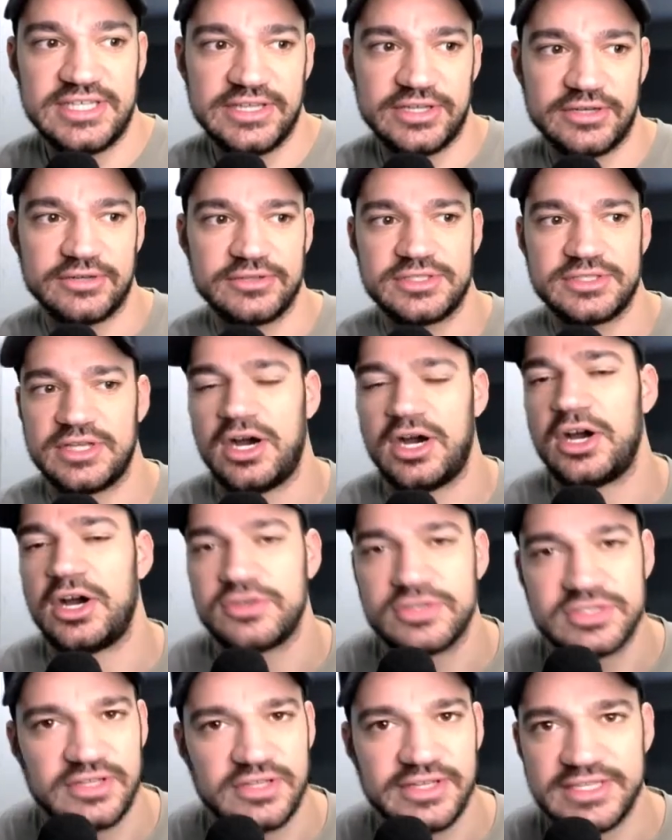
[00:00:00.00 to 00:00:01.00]
there's
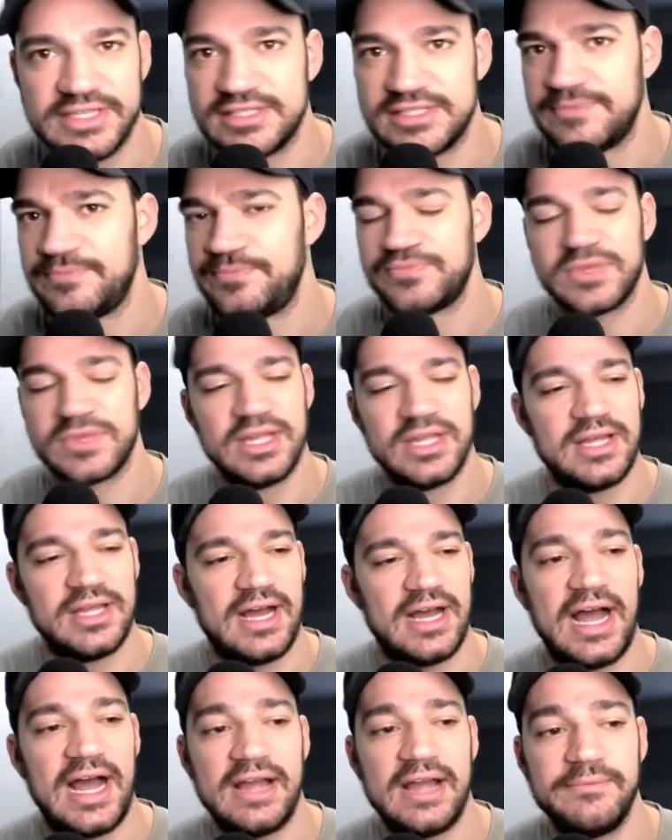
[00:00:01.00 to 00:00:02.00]
hundreds of these.
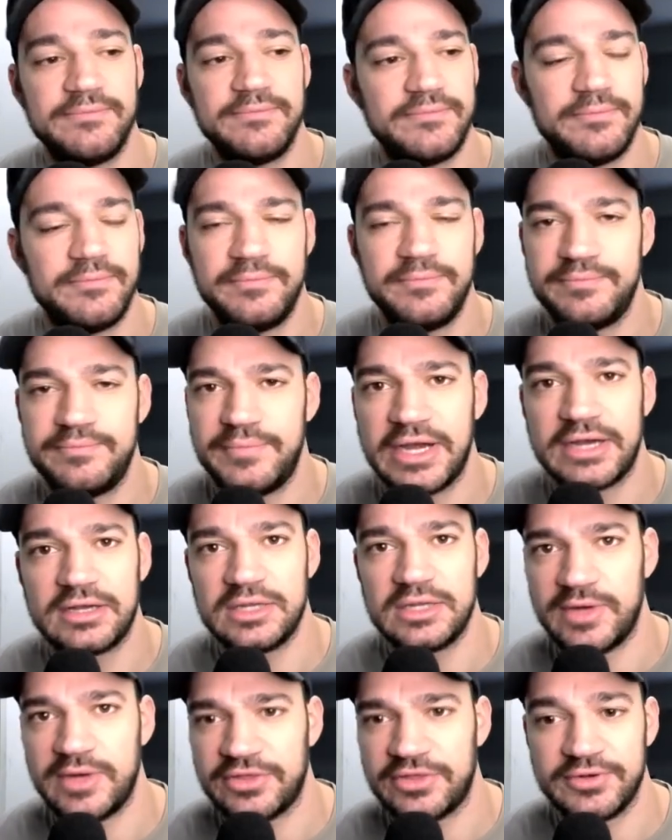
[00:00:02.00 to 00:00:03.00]
I barely
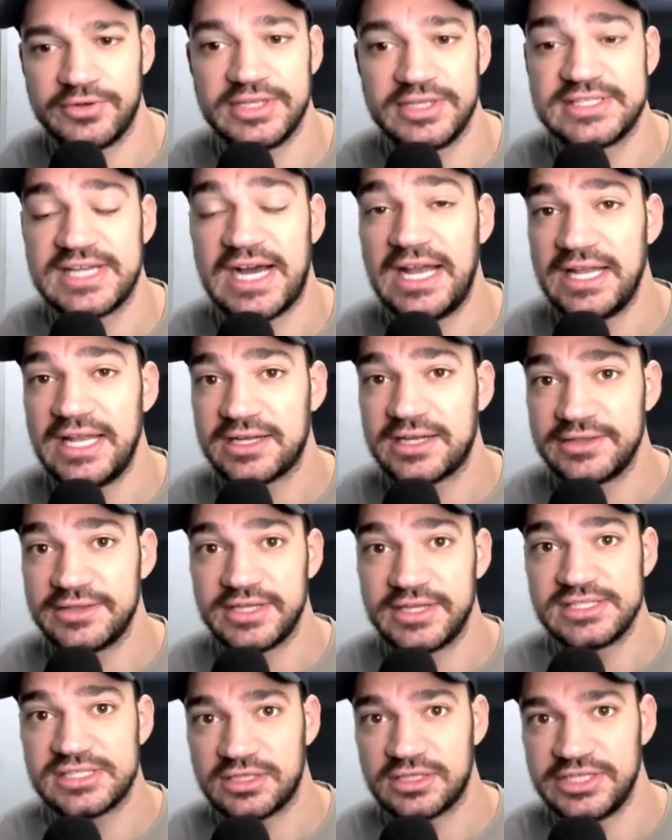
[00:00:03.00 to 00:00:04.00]
went through these. I like a
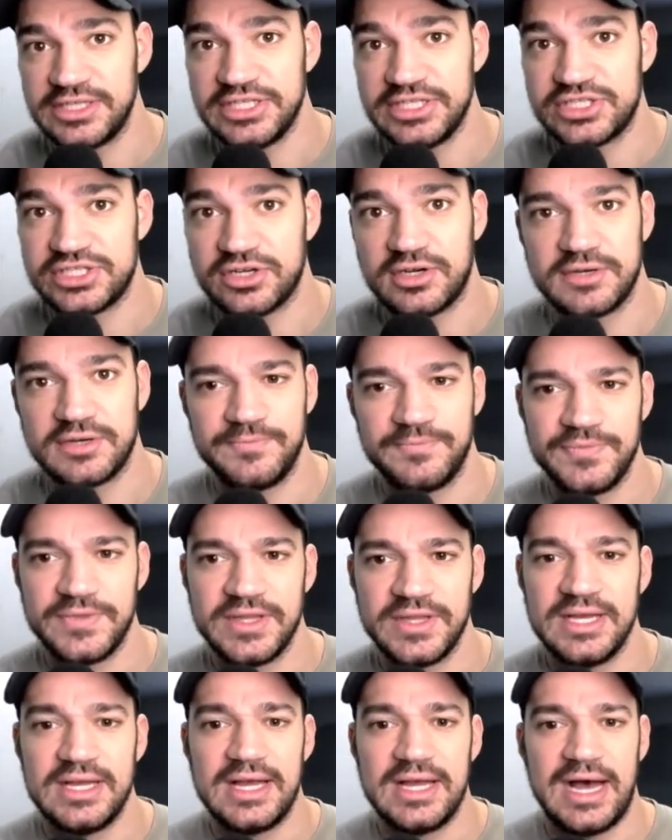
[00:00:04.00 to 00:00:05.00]
nice clean chart.
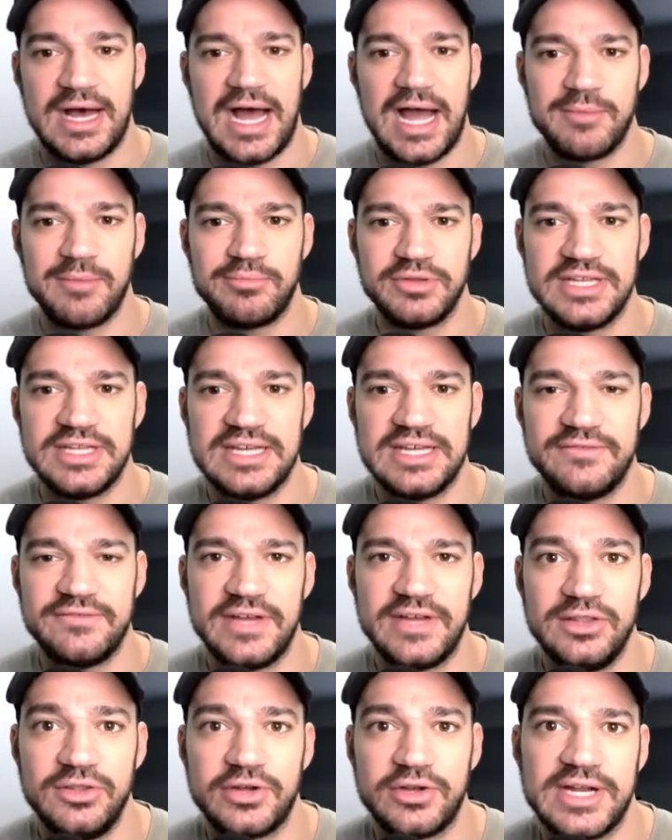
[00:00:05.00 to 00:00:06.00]
I believe
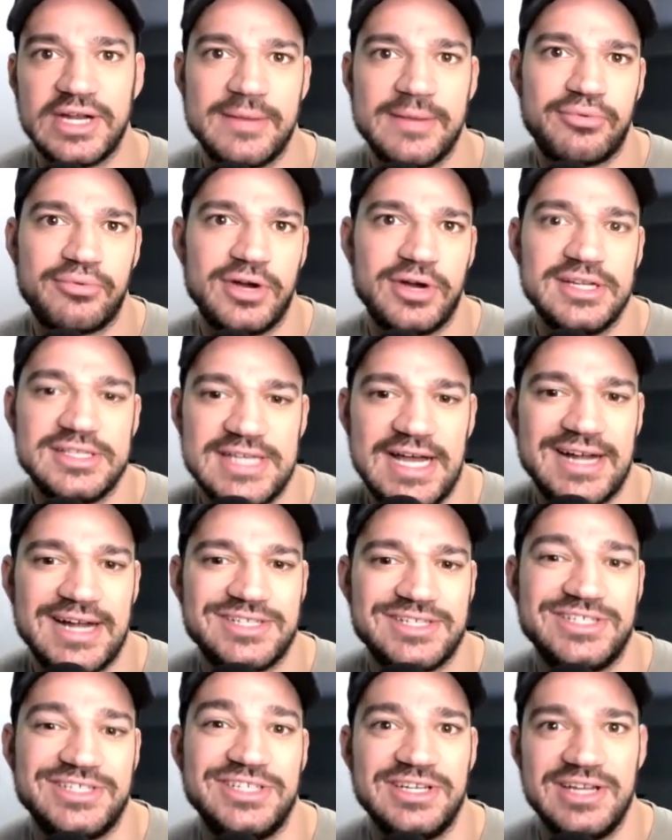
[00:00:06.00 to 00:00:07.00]
in looking at price
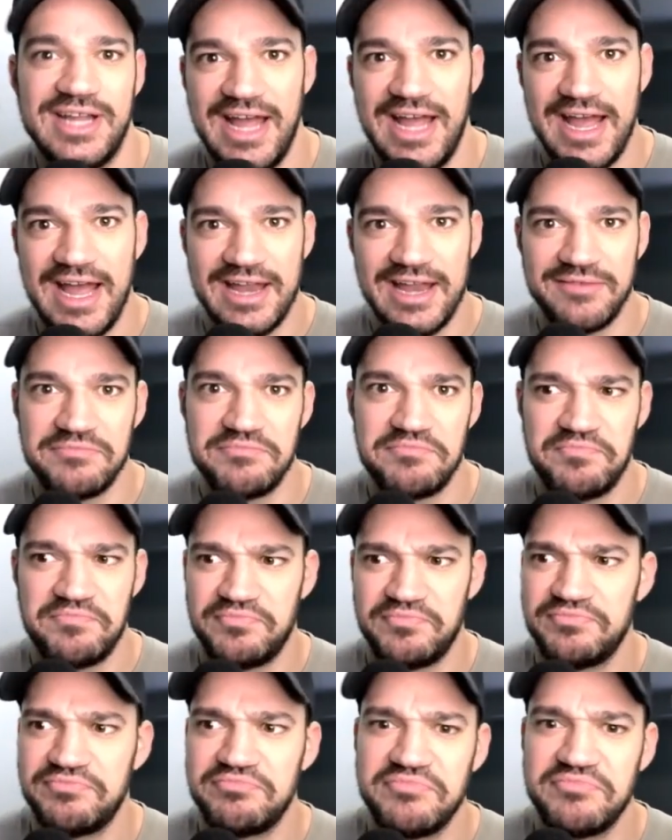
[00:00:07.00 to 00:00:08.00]
action and
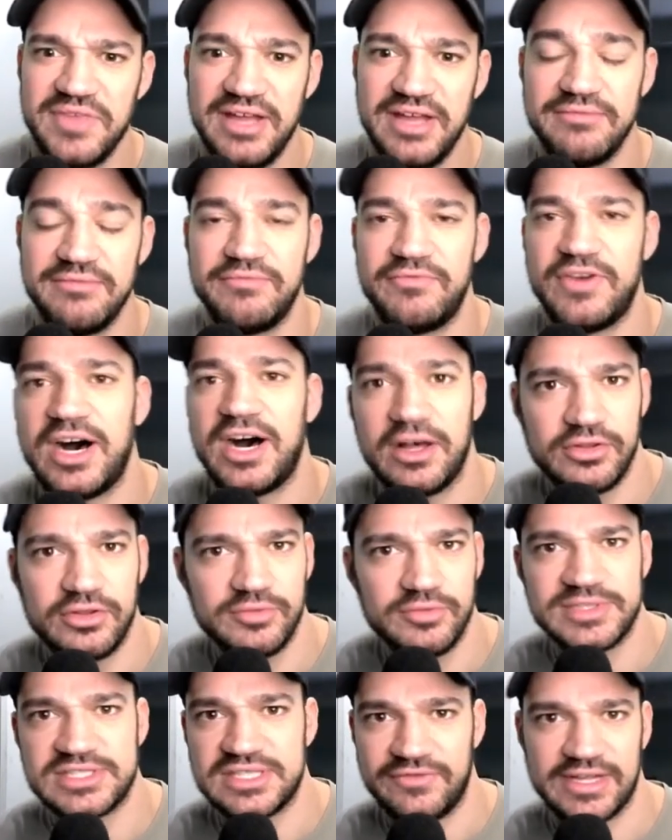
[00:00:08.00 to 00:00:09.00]
volume
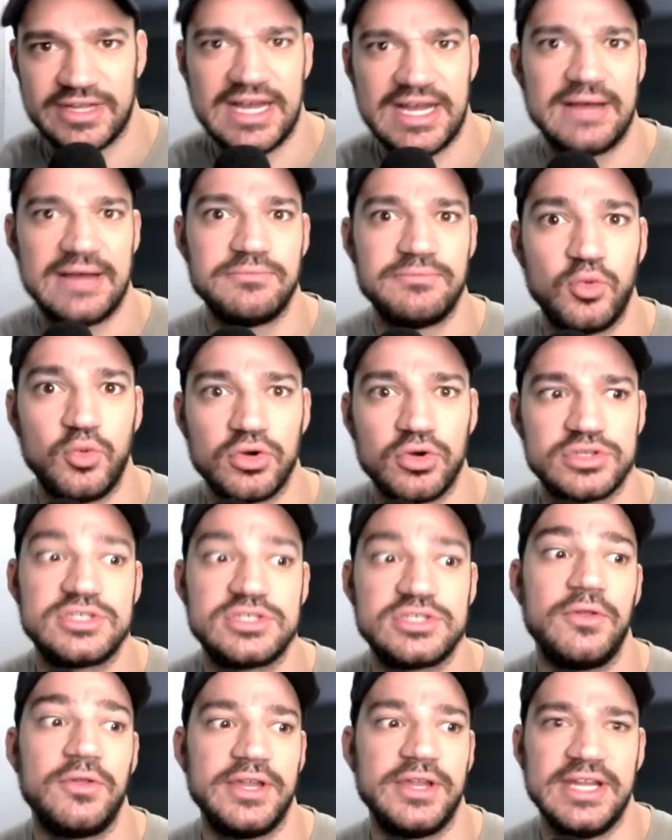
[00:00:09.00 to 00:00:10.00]
and stuff like that more
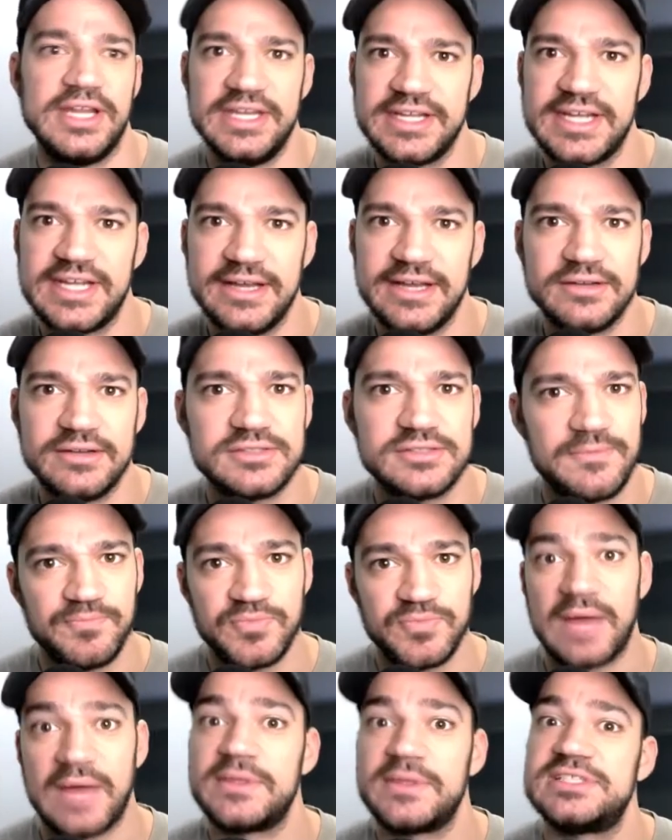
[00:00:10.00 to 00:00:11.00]
so than indicators.
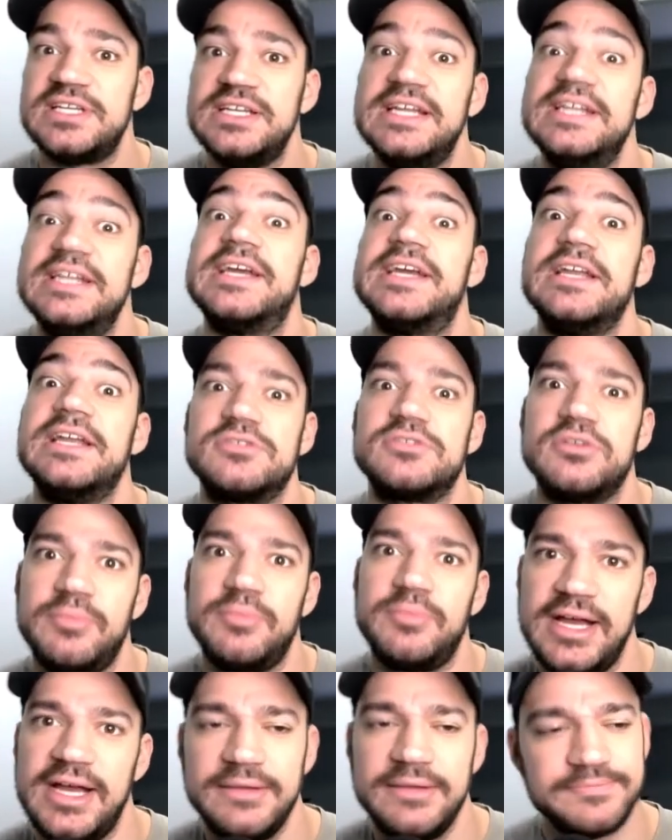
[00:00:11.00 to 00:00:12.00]
I'm not saying indicators are
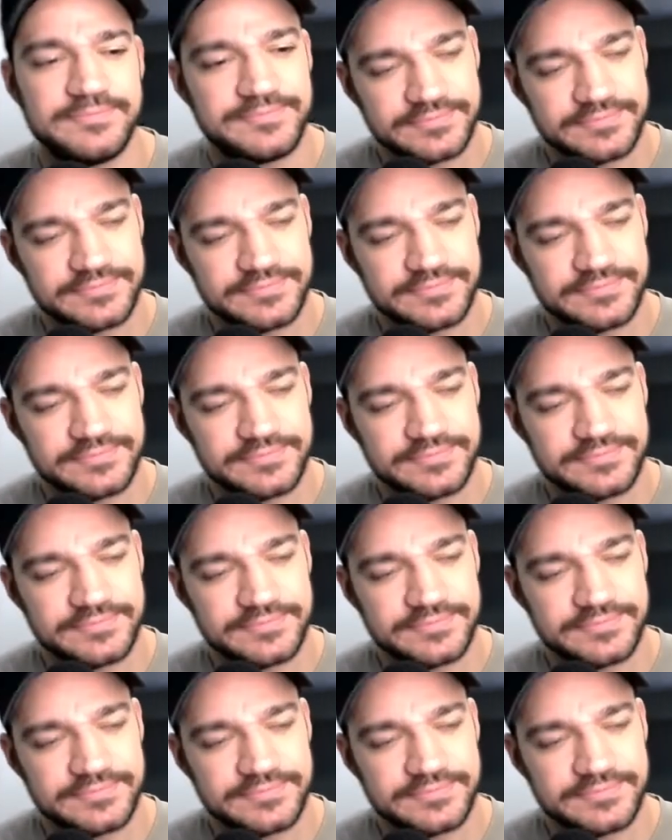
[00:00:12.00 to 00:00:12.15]
bad,